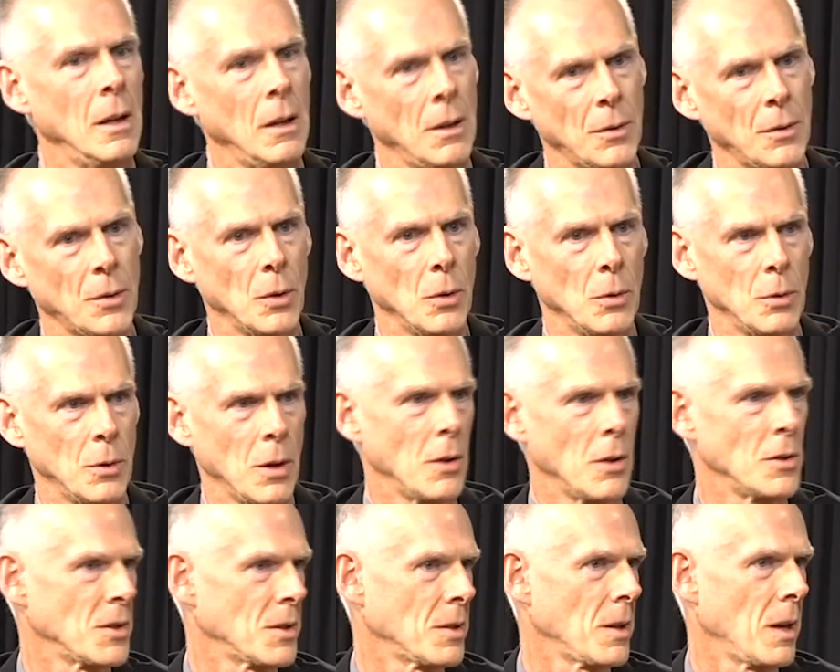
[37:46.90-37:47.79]
through
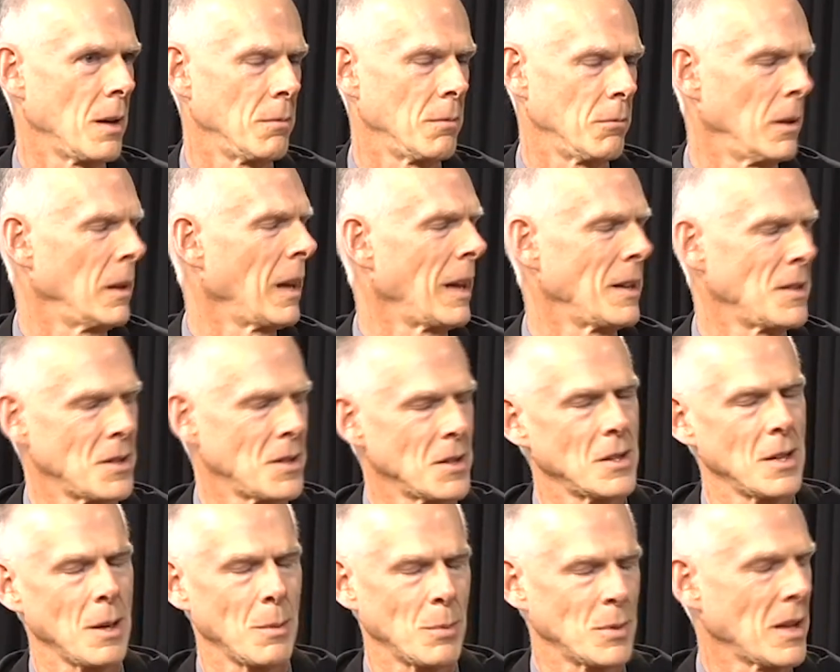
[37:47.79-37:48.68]
those
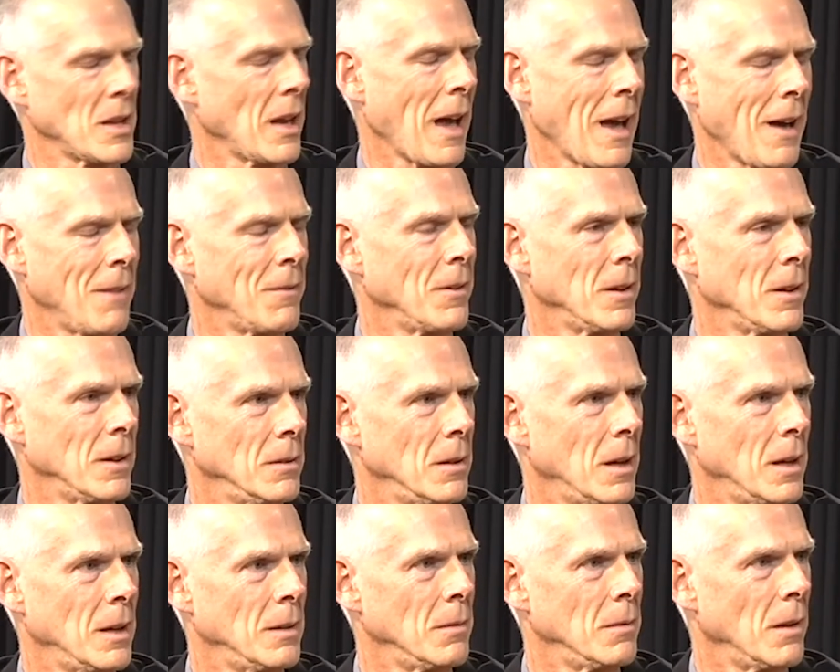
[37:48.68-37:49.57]
relationships to have
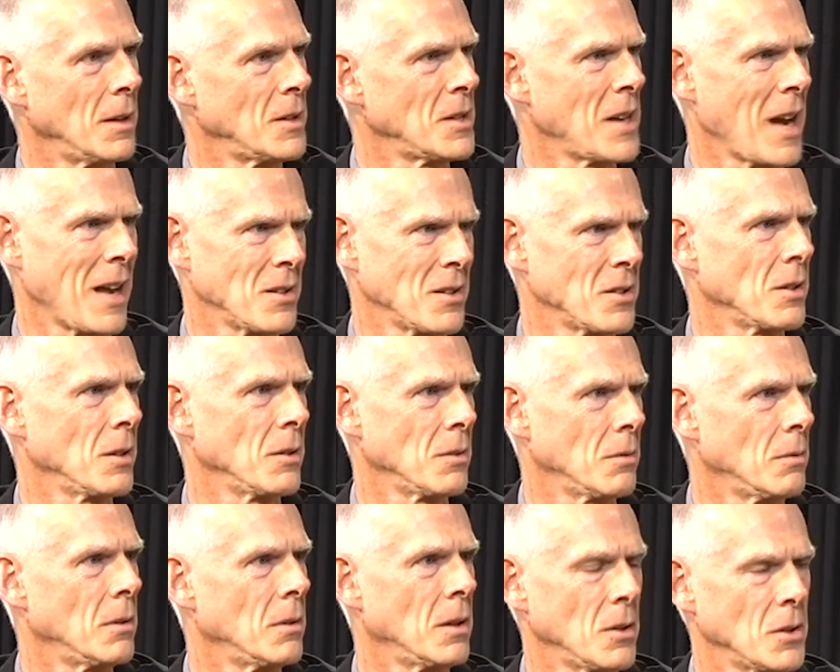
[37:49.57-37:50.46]
a chance
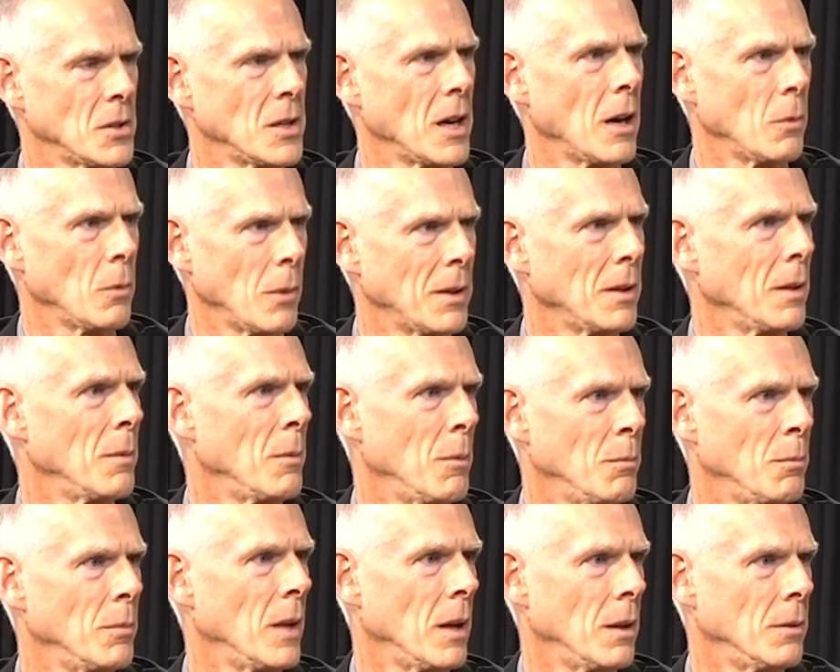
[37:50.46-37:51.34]
to share with
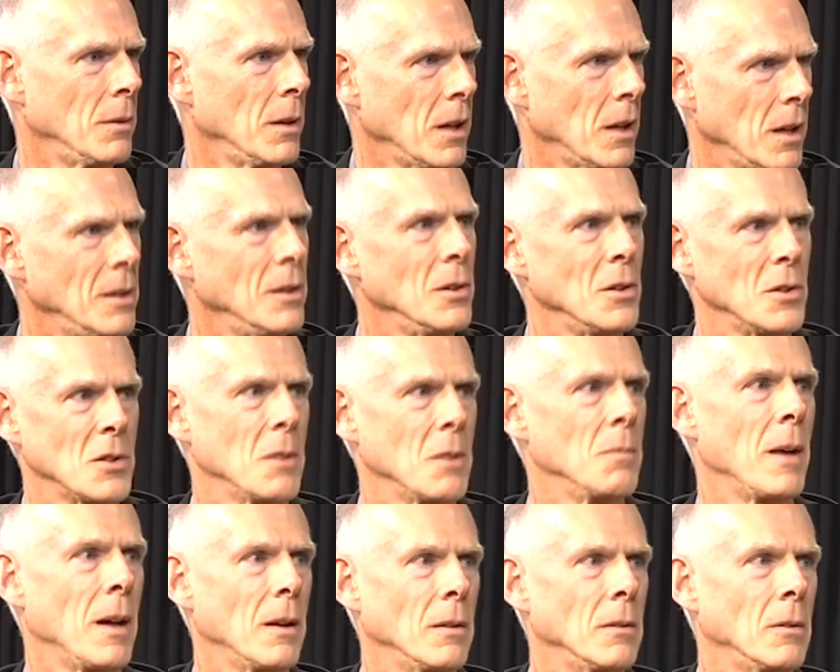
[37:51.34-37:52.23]
them the good news
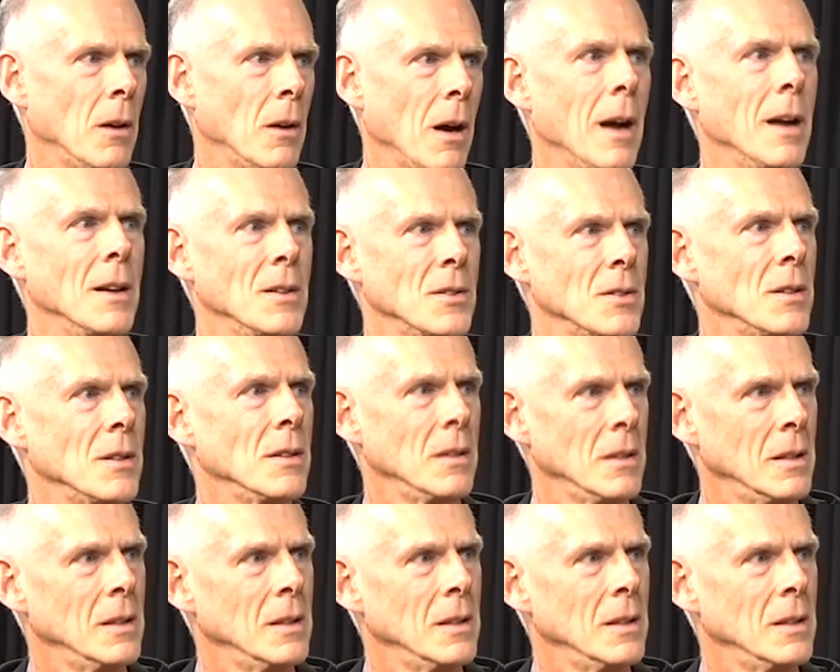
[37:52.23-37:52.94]
about Christ.